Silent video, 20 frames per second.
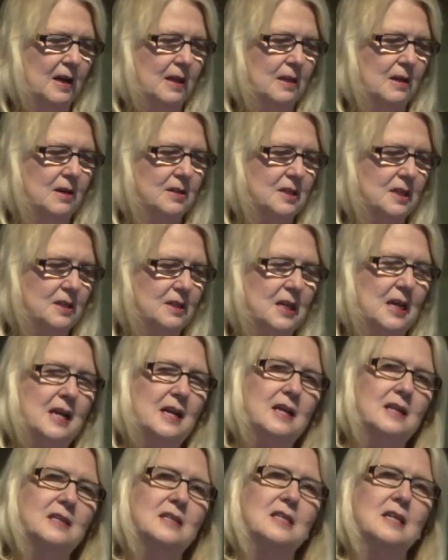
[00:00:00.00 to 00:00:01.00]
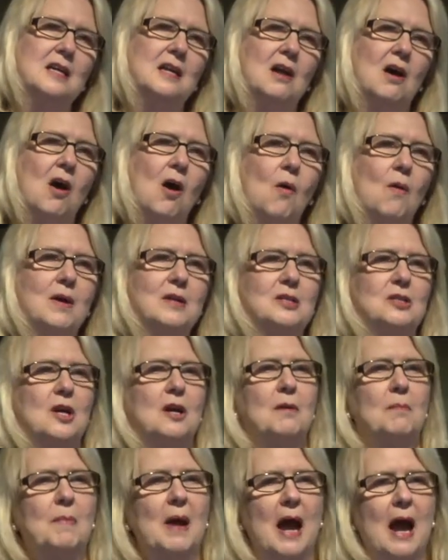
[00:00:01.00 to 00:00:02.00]
there's a tendency to always
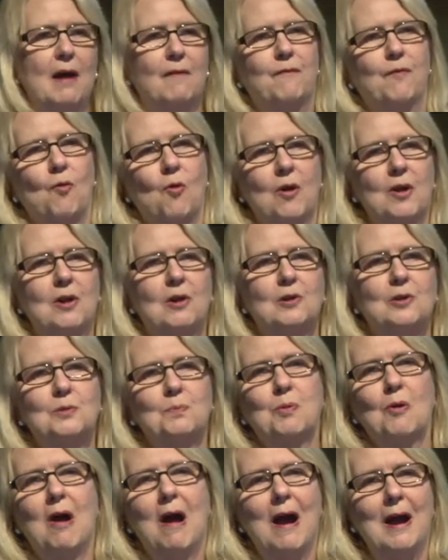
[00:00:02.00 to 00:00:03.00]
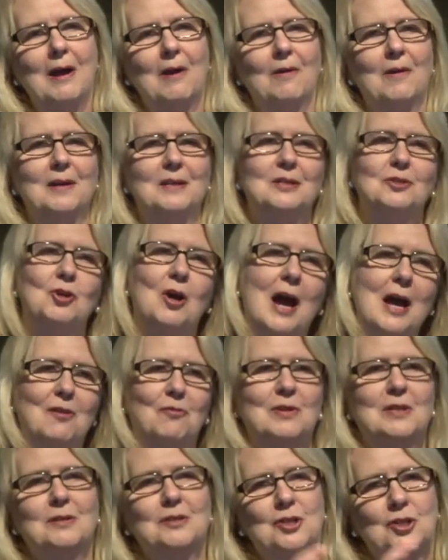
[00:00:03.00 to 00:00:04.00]
look back 4 years prior and try
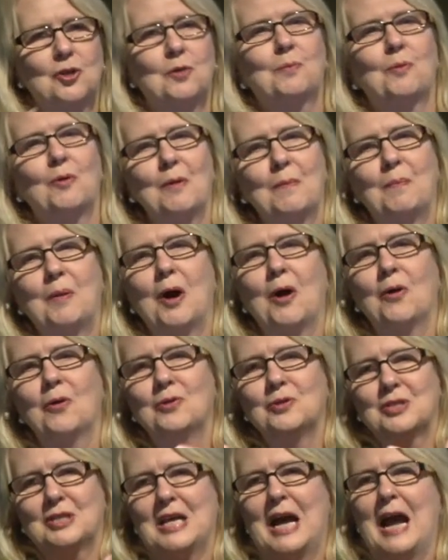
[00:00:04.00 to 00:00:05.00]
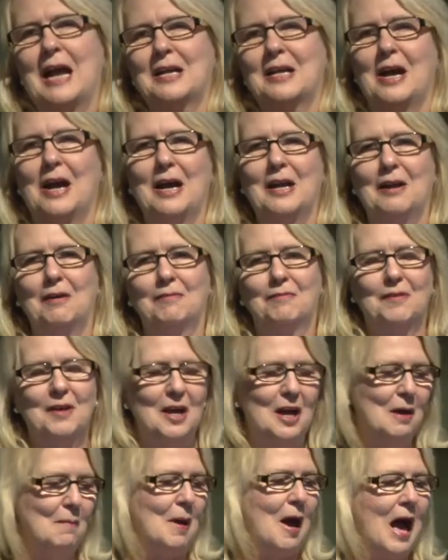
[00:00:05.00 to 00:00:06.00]
to superimpose that kind of
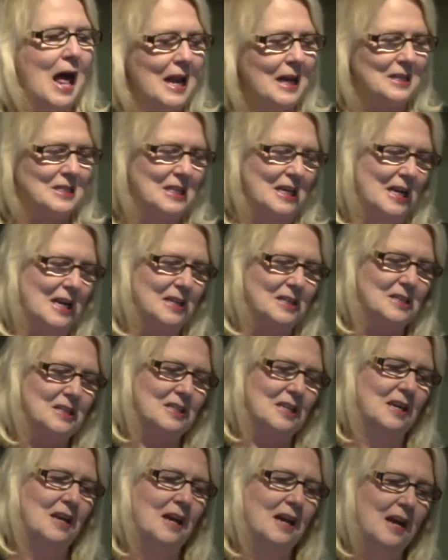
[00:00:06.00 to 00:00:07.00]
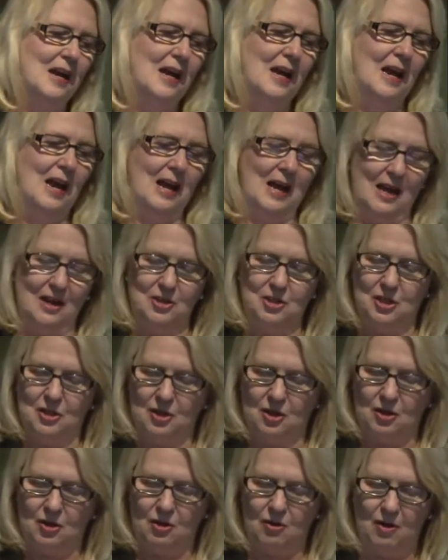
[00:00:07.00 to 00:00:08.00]
politics into
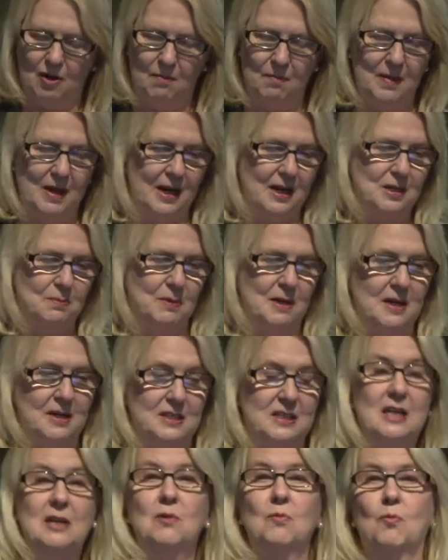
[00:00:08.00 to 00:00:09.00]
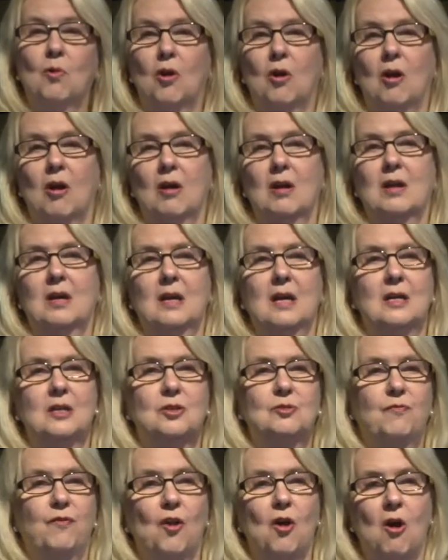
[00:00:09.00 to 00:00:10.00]
the current mix, but it didn't work in
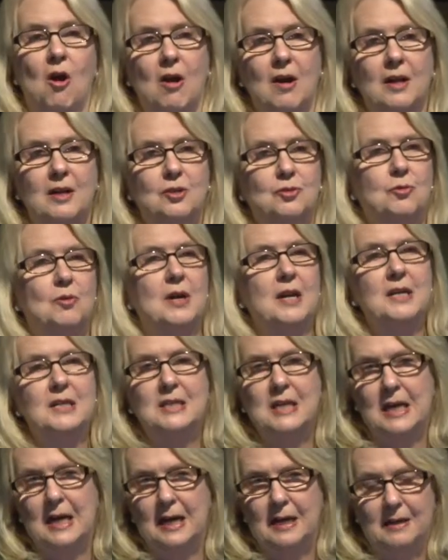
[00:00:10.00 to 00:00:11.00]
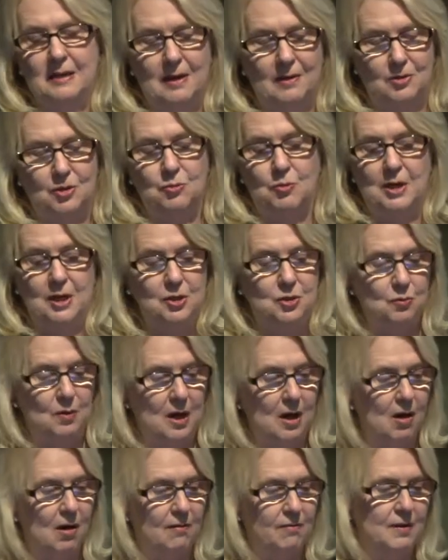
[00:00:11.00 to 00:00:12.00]
Florida in 2010 or
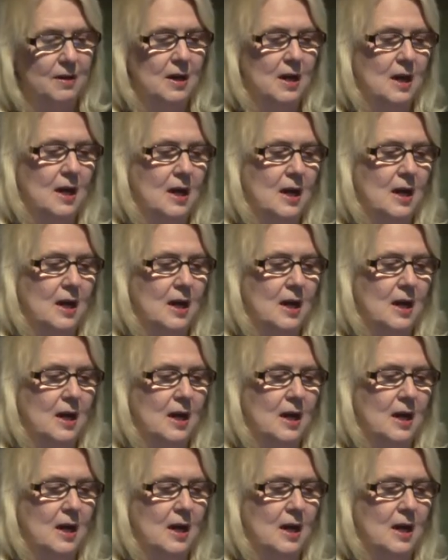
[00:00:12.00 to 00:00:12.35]
2012.